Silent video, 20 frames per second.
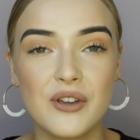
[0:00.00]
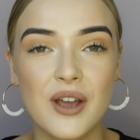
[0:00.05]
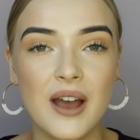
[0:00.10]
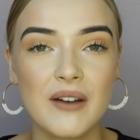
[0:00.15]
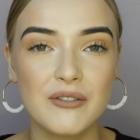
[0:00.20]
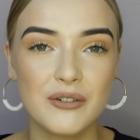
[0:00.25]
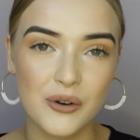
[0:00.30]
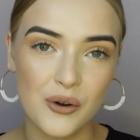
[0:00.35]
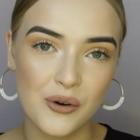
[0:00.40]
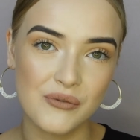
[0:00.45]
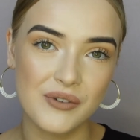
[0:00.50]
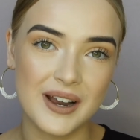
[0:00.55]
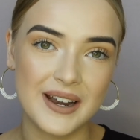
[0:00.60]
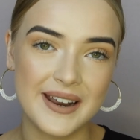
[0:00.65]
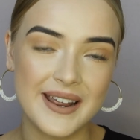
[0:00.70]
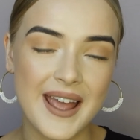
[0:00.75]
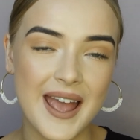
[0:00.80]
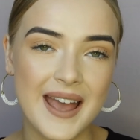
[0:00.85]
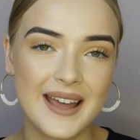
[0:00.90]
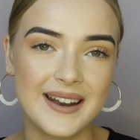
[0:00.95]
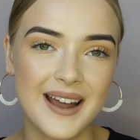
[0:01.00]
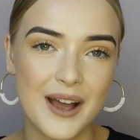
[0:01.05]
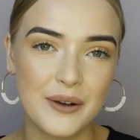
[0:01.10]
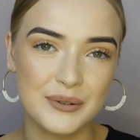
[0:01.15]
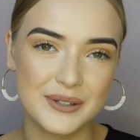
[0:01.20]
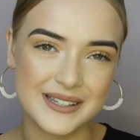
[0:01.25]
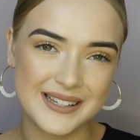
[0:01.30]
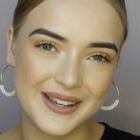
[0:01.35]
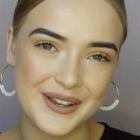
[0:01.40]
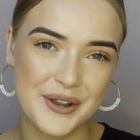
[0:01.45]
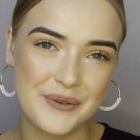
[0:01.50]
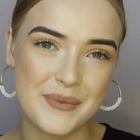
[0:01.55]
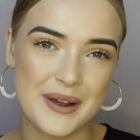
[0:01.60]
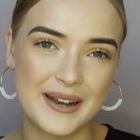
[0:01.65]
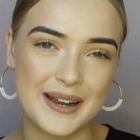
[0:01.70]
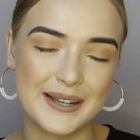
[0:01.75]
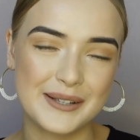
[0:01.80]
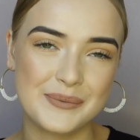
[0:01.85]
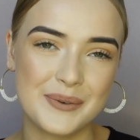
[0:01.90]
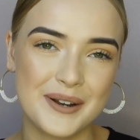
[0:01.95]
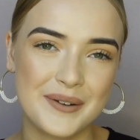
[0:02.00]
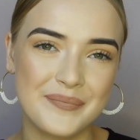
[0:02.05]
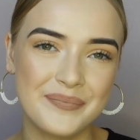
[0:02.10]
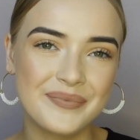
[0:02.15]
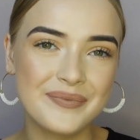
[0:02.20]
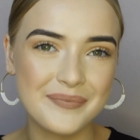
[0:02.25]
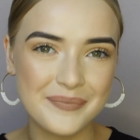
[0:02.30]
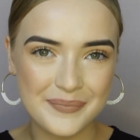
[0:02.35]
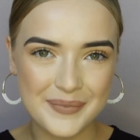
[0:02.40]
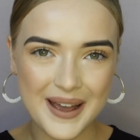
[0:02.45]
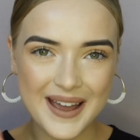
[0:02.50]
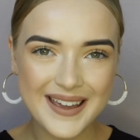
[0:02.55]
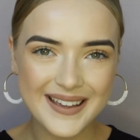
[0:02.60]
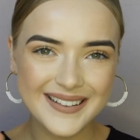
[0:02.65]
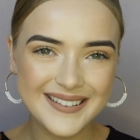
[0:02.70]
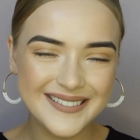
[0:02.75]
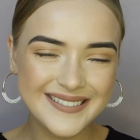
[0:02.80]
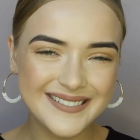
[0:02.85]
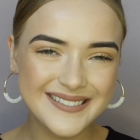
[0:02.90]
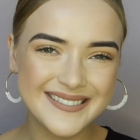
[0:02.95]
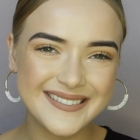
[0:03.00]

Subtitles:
if you haven't already, and I will see you in my next one. Bye.